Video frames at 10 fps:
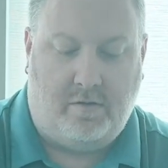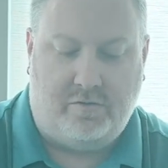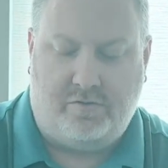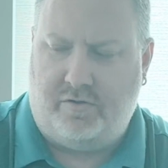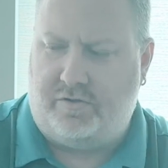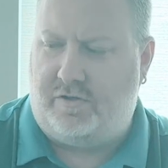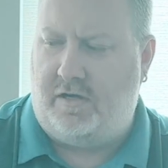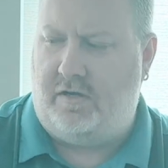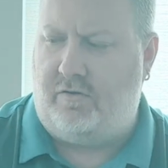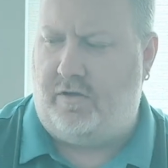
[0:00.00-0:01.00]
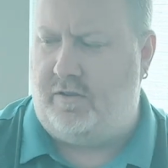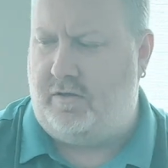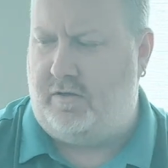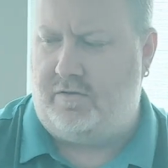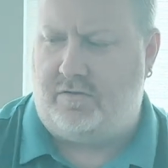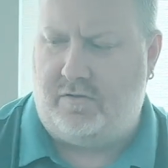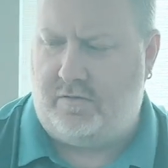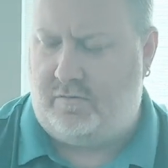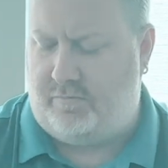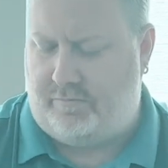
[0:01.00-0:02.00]
So the scanner, I think, is
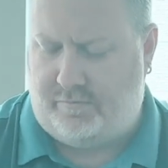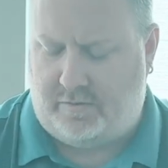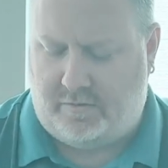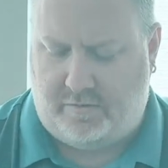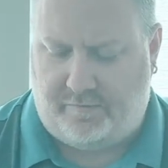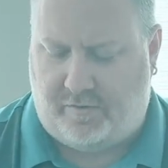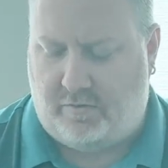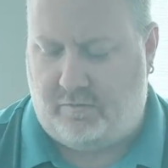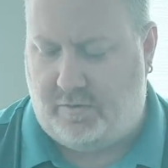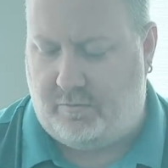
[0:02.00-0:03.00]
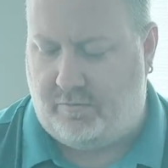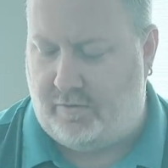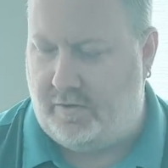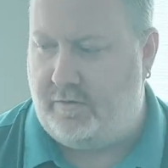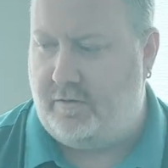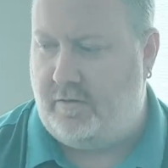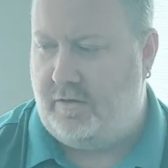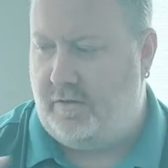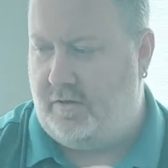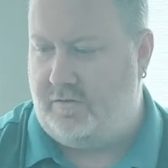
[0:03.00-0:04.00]
the, if I remember right,
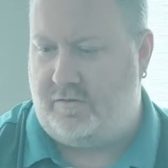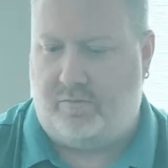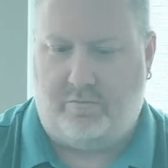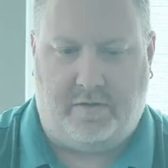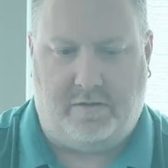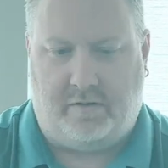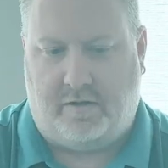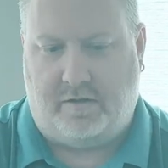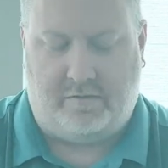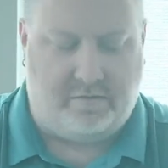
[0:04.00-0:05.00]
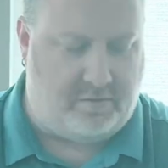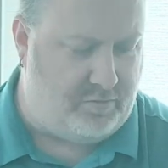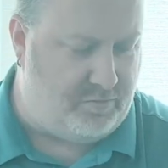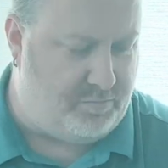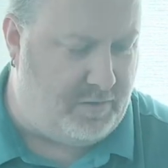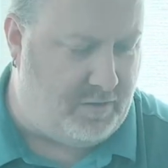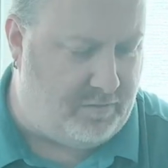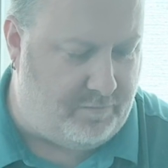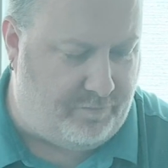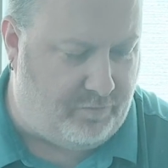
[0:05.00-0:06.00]
is the red light that goes back
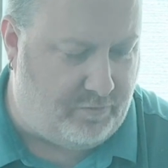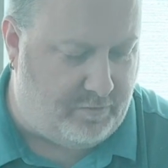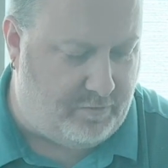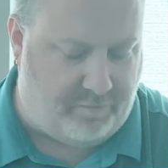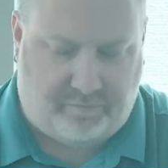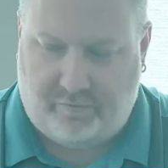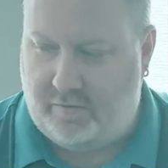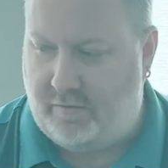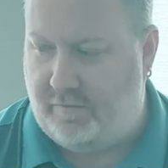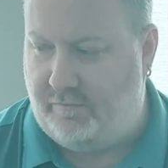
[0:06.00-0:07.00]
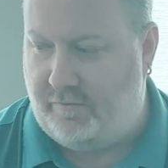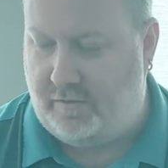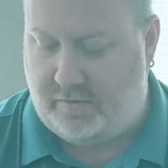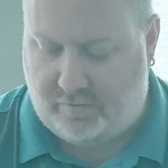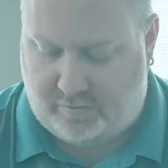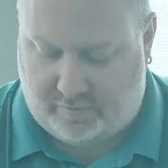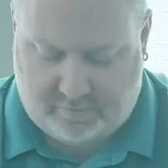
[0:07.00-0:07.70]
and forth in the front of the car.